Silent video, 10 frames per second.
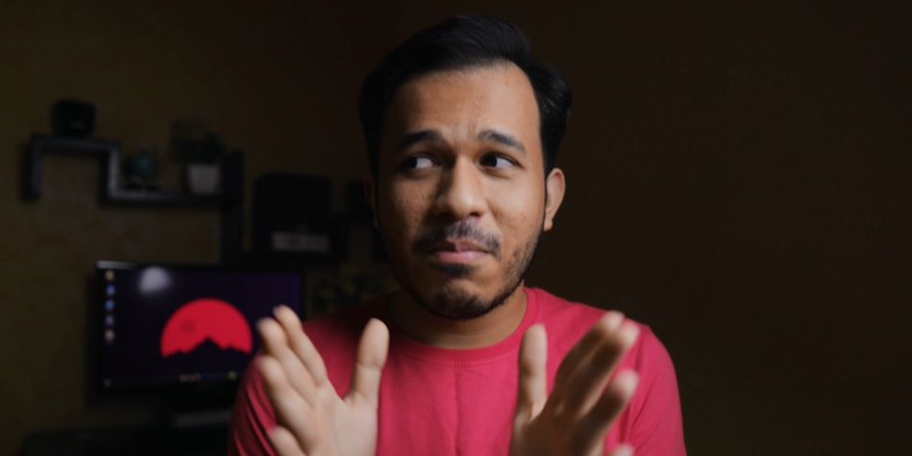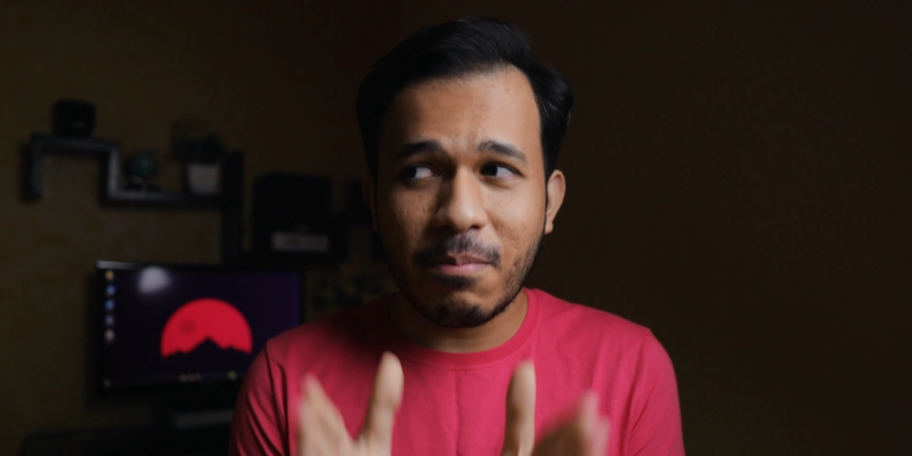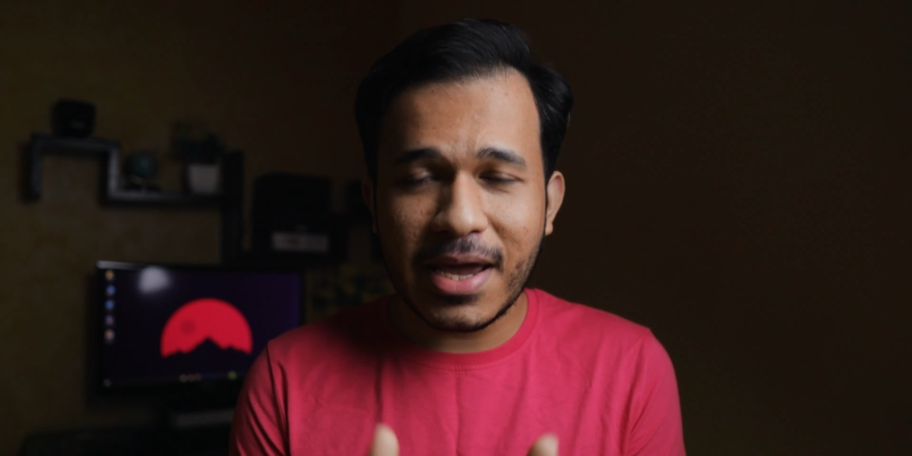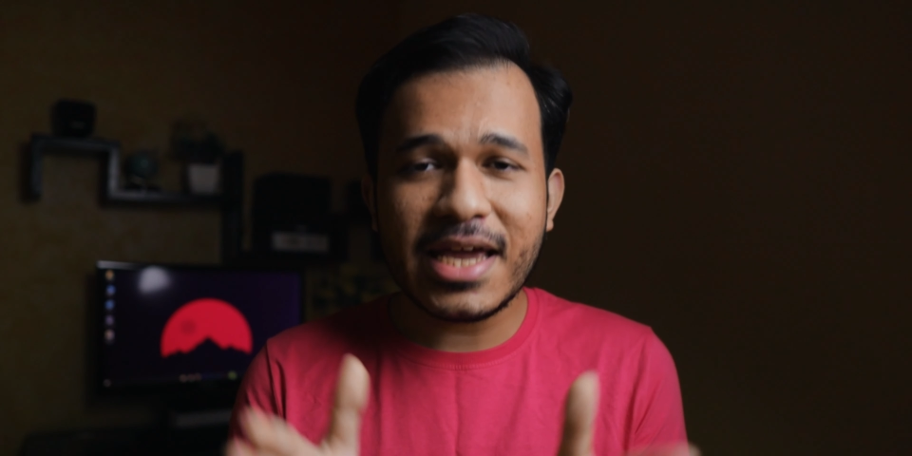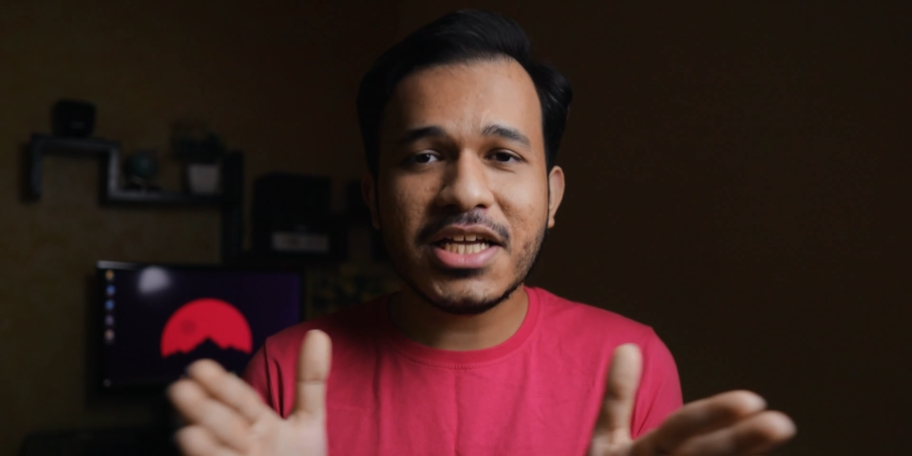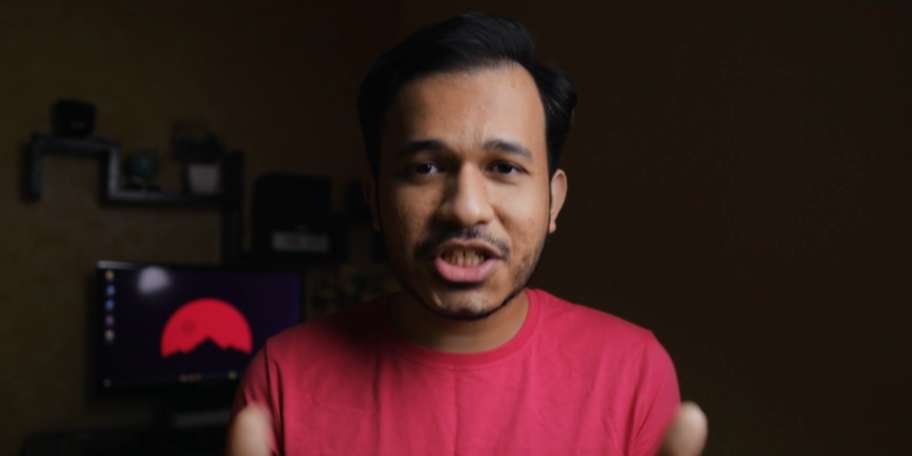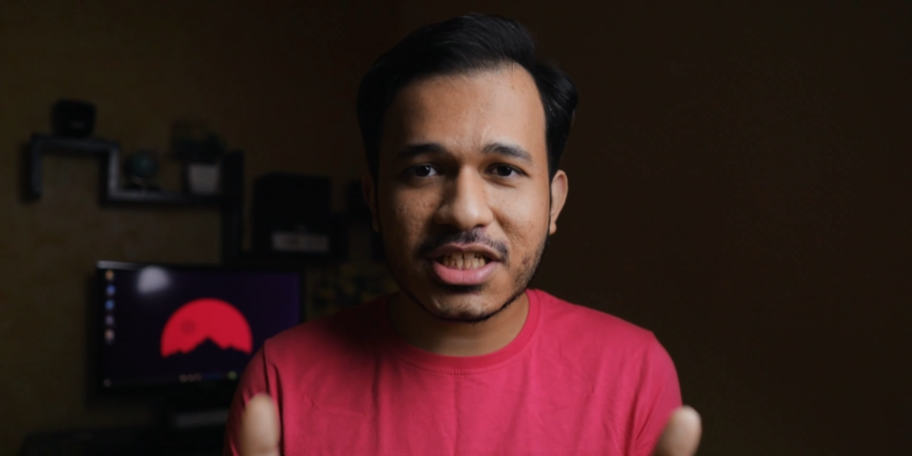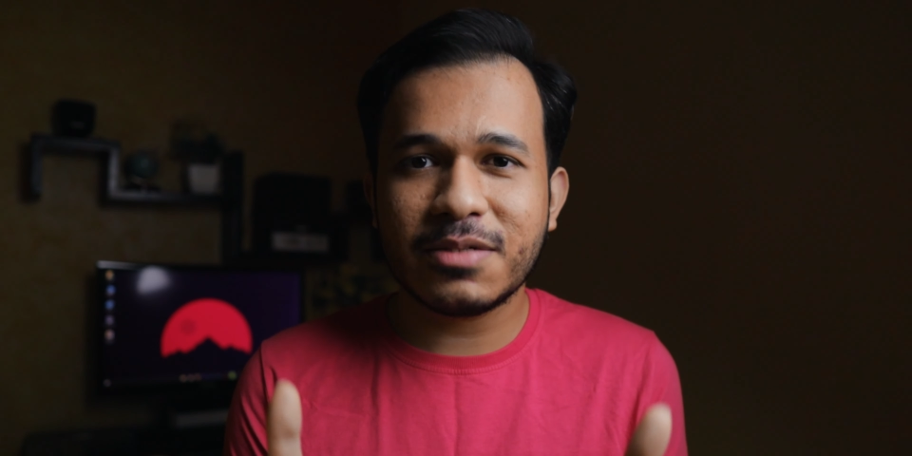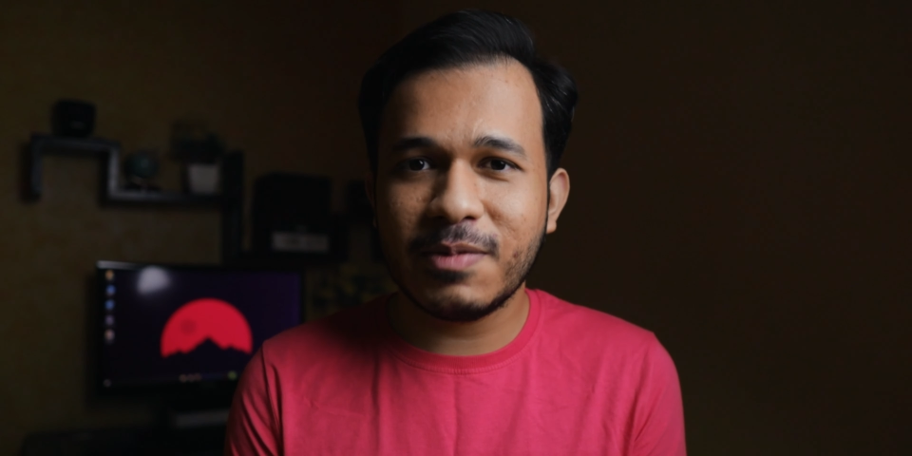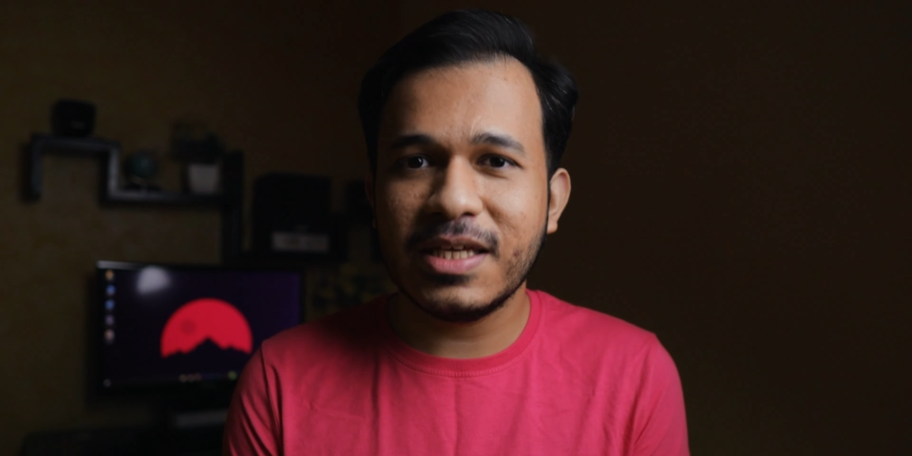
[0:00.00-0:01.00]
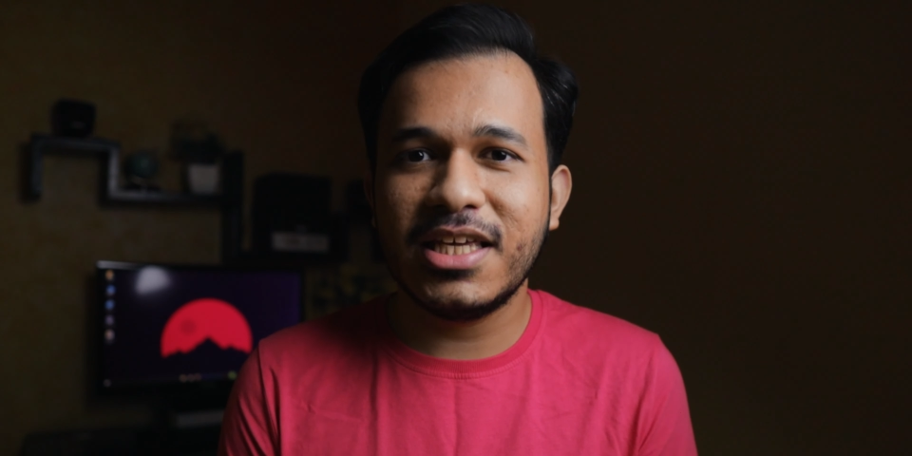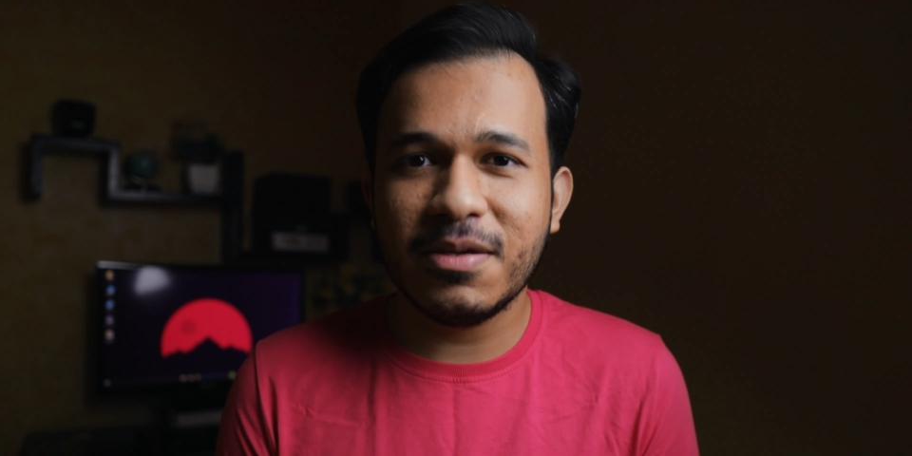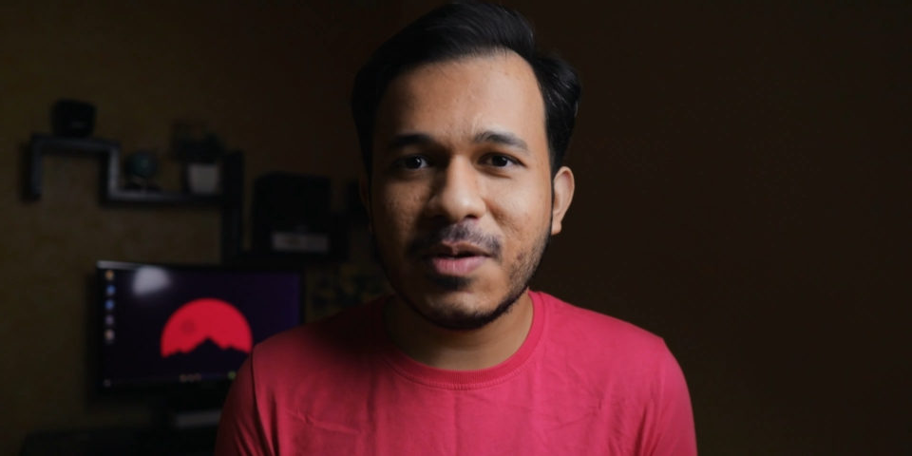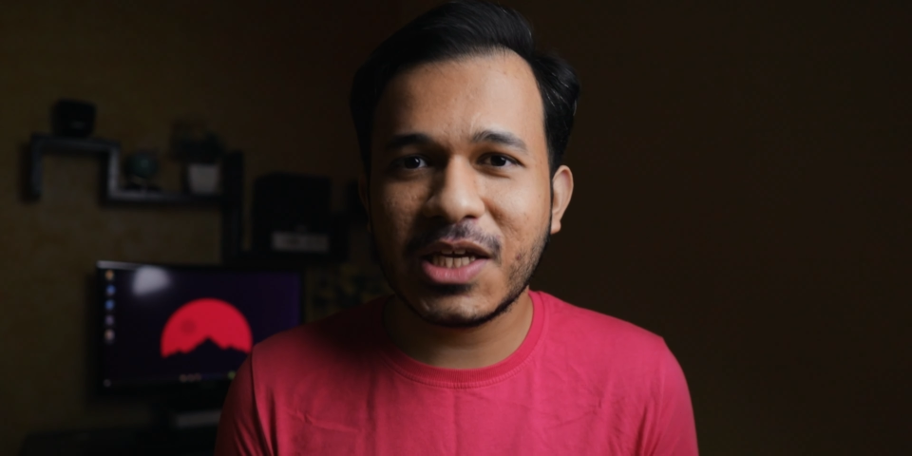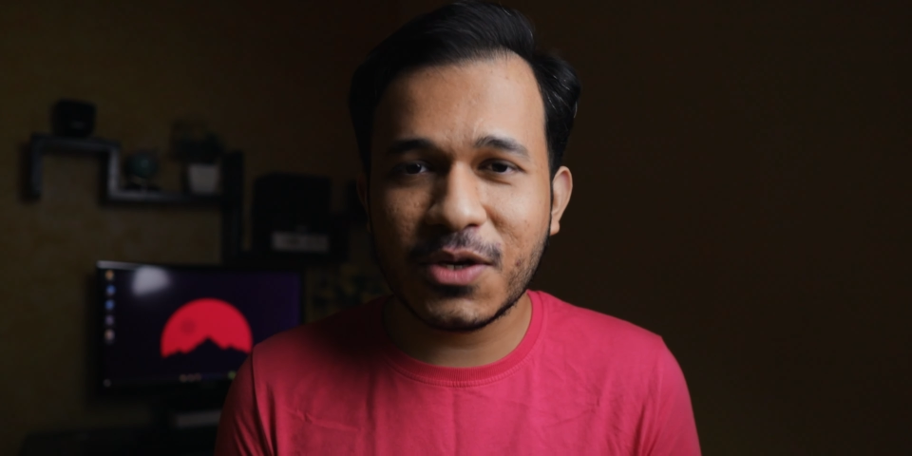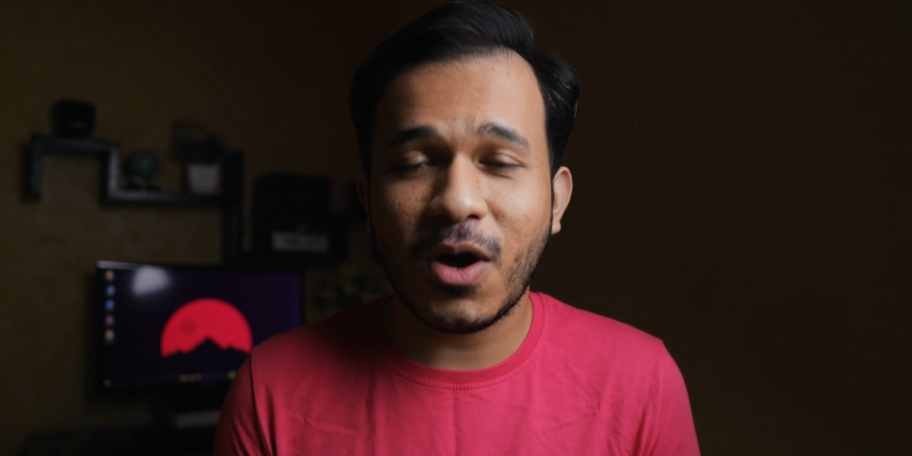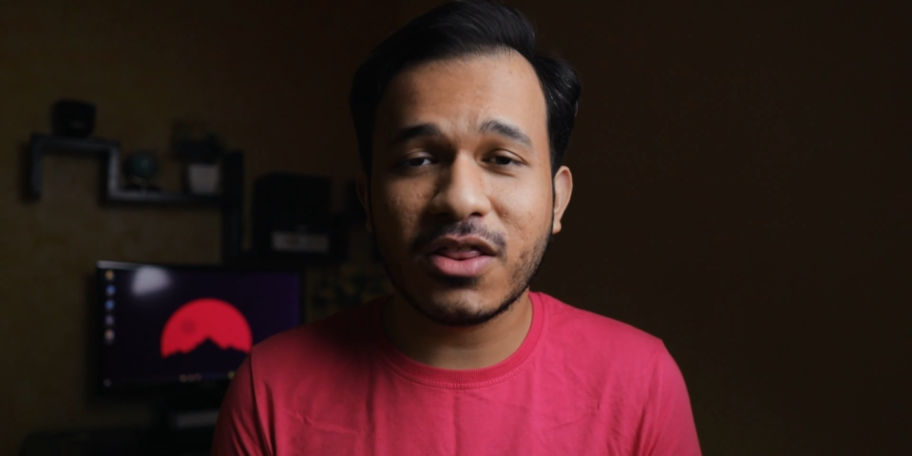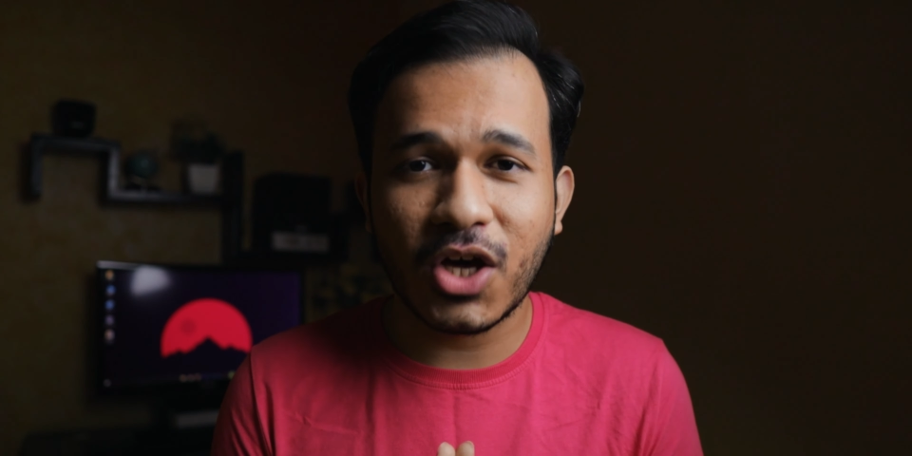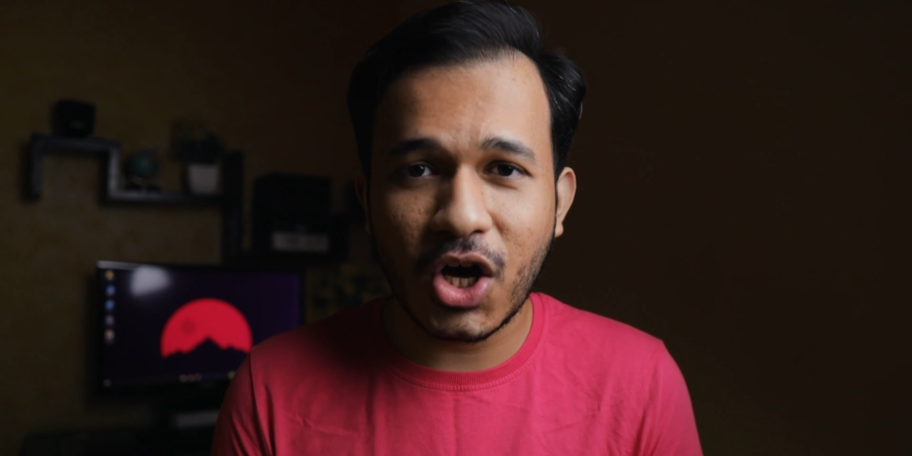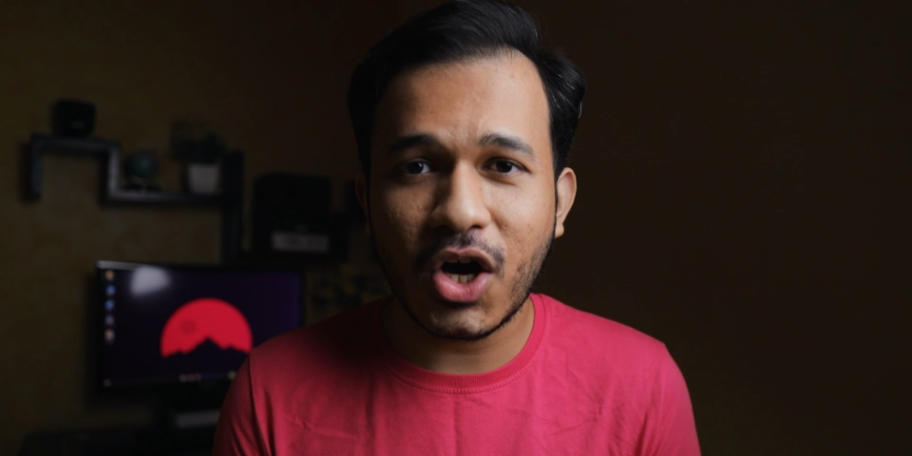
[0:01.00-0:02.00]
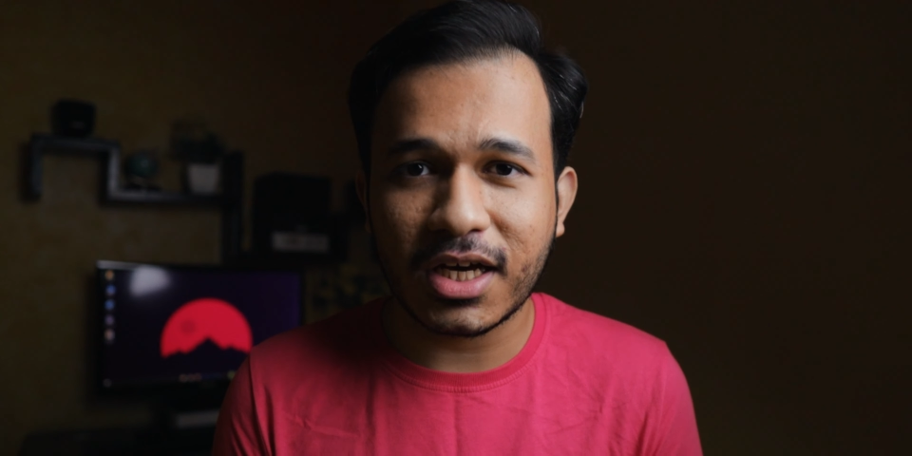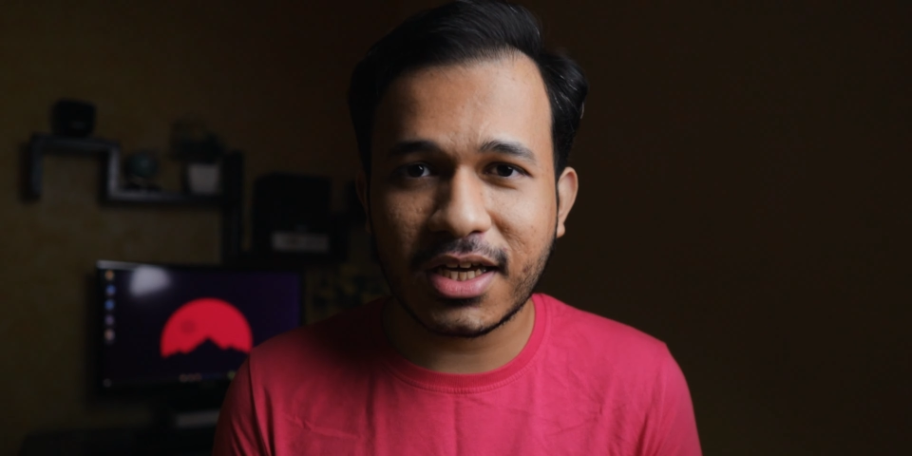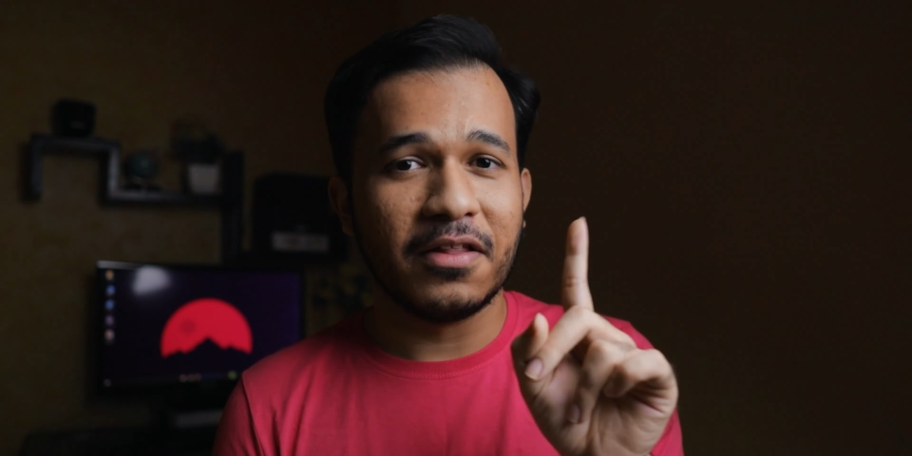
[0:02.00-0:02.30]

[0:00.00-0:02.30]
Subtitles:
may just be keeping you on the hook.